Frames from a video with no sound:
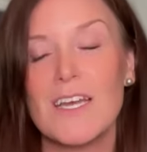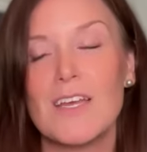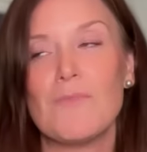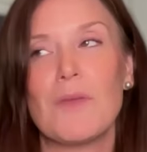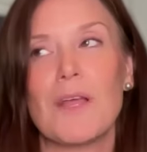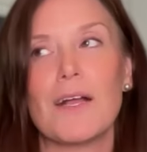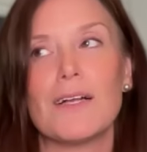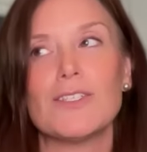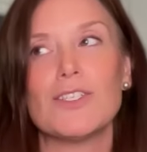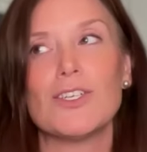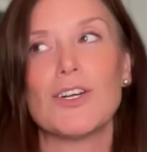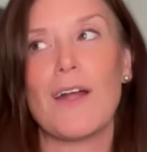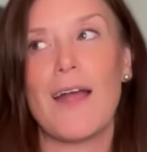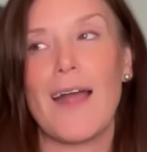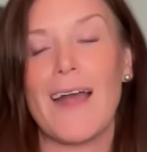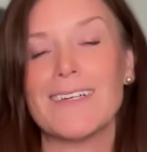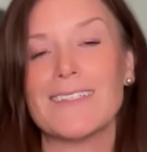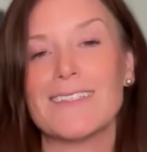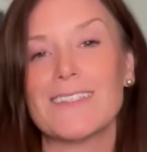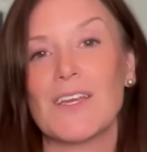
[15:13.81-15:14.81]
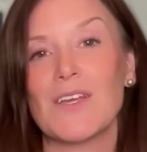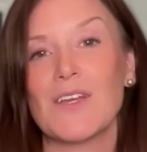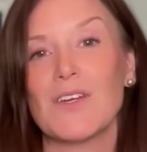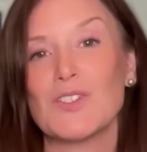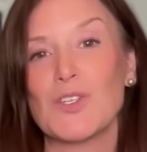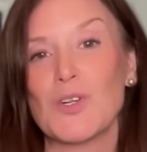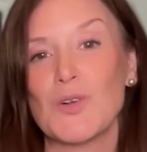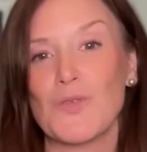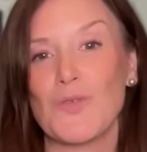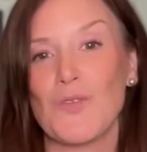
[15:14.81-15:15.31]
because you're asking a
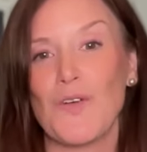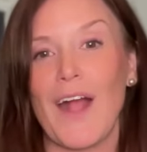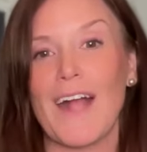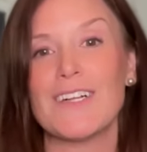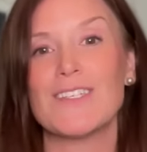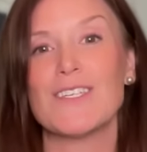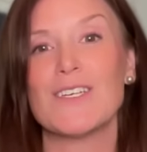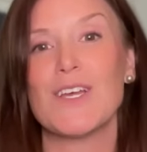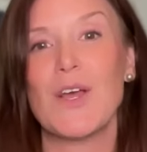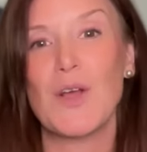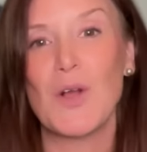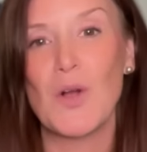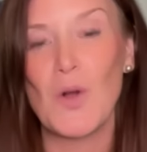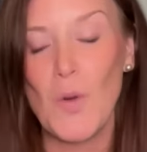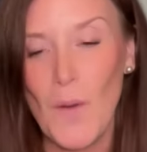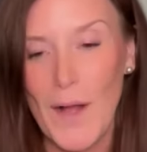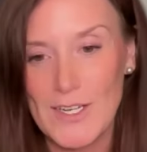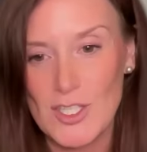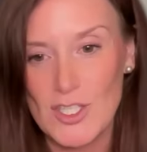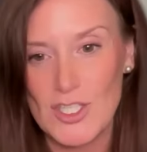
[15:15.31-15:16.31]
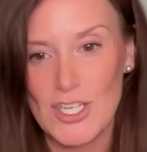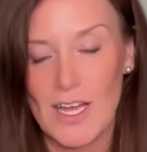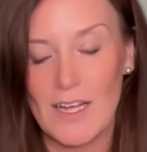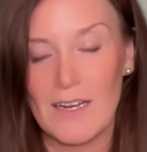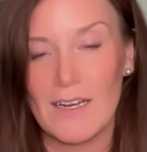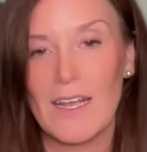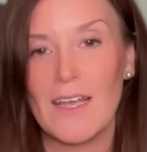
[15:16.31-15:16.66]
direct question